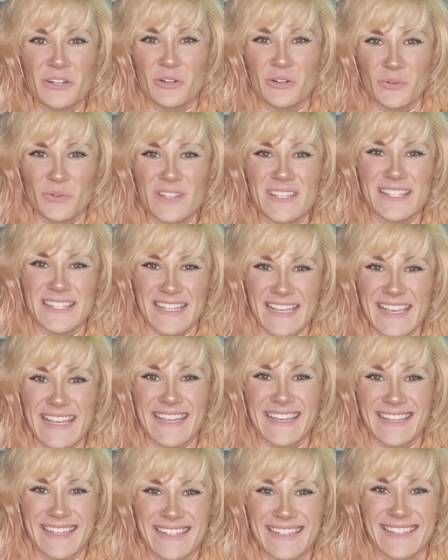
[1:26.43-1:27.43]
we'll see.
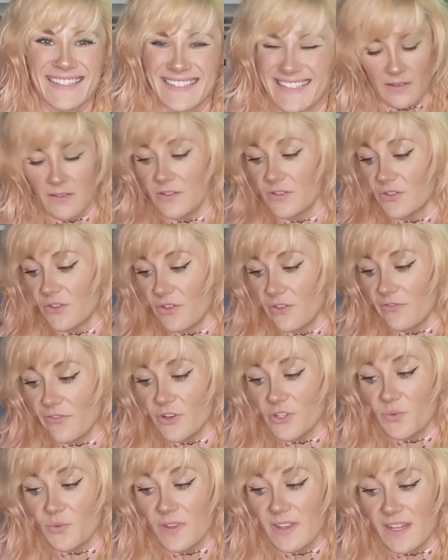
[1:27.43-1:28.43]
So the
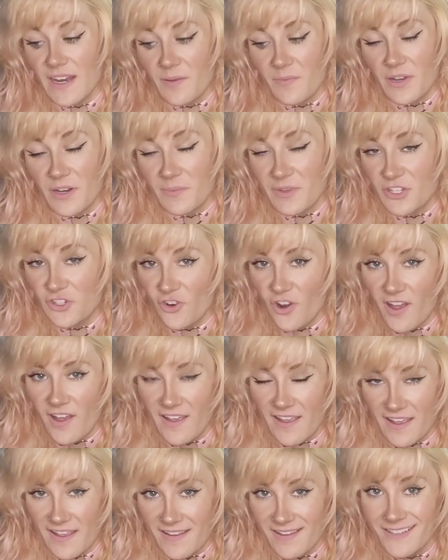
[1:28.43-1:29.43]
first one that I'm going to be
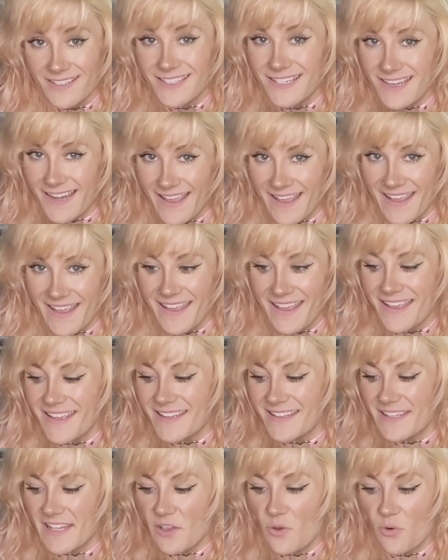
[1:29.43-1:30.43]
trying today is
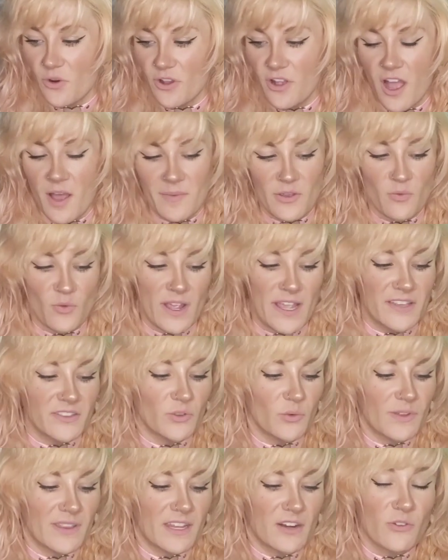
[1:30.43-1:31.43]
the origami ring, the
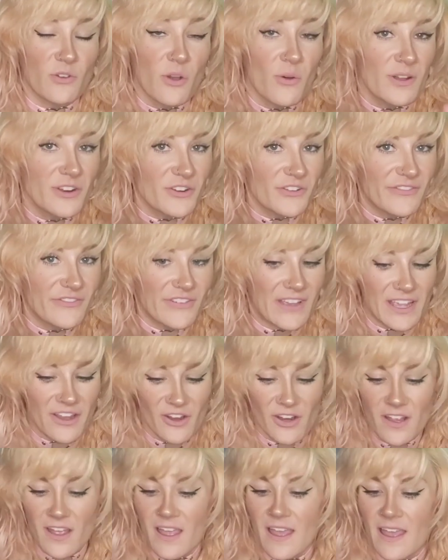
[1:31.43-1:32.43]
one that'll go on your
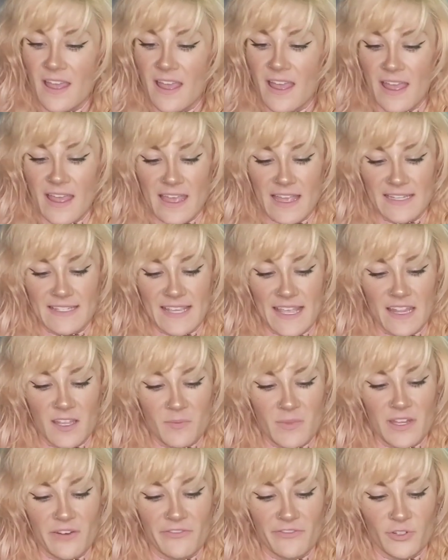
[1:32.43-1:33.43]
finger. It's telling
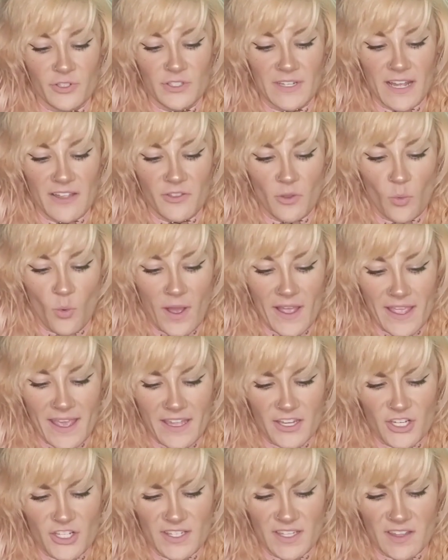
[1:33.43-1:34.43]
me to fold down the white
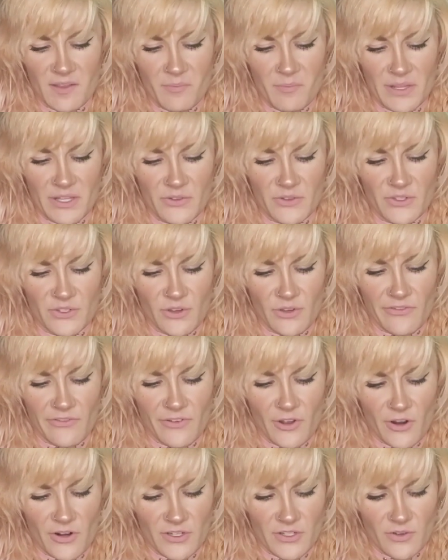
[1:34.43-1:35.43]
edges of the bill so
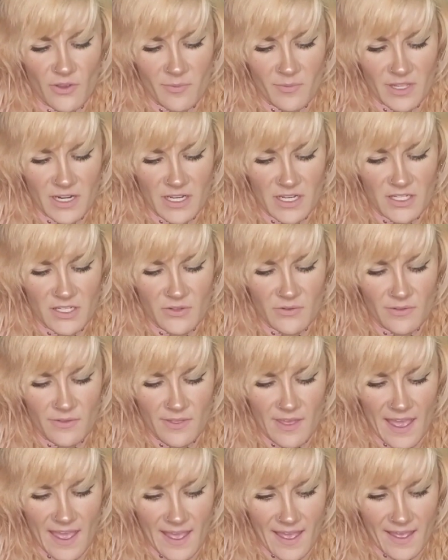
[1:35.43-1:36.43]
far, so I'm going to do
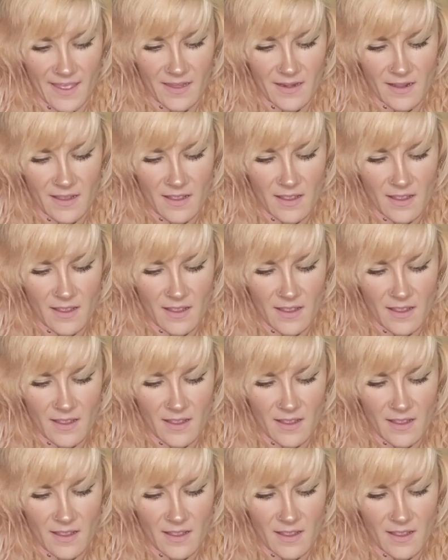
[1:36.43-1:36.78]
that,